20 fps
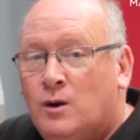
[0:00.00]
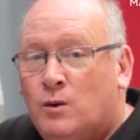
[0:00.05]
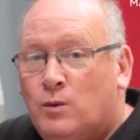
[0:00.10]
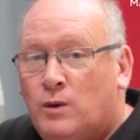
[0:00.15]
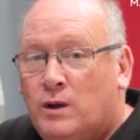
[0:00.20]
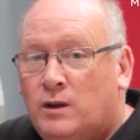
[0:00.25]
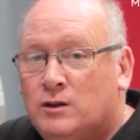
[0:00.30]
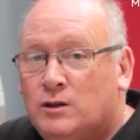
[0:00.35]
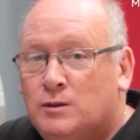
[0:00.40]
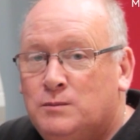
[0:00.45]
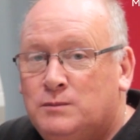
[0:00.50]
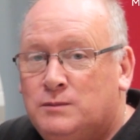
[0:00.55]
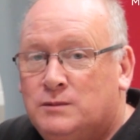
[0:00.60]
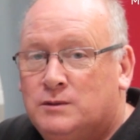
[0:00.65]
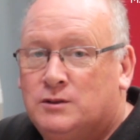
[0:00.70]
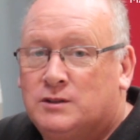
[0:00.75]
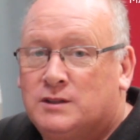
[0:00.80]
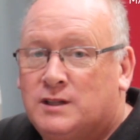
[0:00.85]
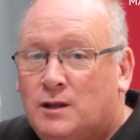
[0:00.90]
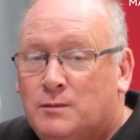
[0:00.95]
Welcome
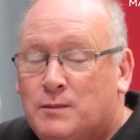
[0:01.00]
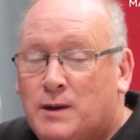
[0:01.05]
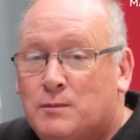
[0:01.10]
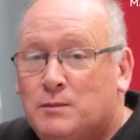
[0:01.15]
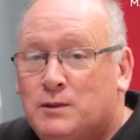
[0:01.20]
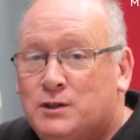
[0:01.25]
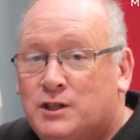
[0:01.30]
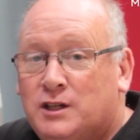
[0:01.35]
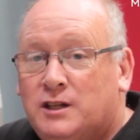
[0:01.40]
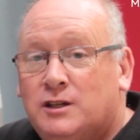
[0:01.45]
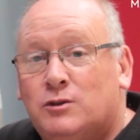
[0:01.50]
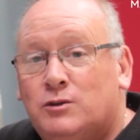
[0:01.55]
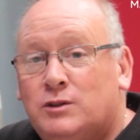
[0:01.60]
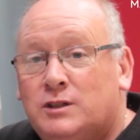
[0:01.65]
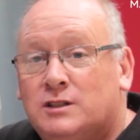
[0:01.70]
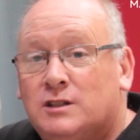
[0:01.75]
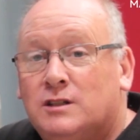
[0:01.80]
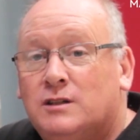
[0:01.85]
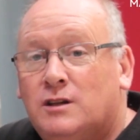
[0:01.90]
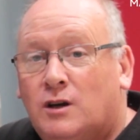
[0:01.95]
to Selmach
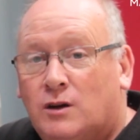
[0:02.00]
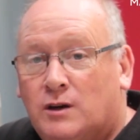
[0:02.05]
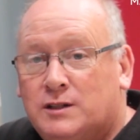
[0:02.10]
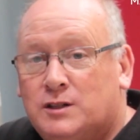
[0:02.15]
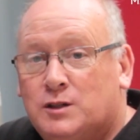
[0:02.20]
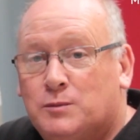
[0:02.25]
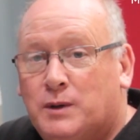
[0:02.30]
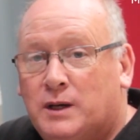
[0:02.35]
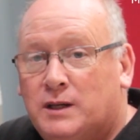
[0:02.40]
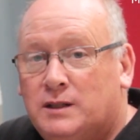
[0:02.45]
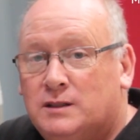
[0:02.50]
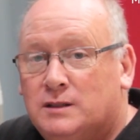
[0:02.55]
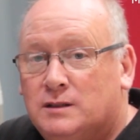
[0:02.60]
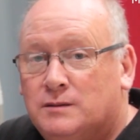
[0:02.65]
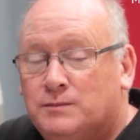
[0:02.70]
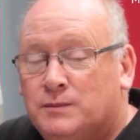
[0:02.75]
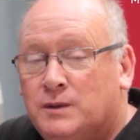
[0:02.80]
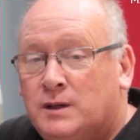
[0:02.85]
Machinery's Knowledge Base.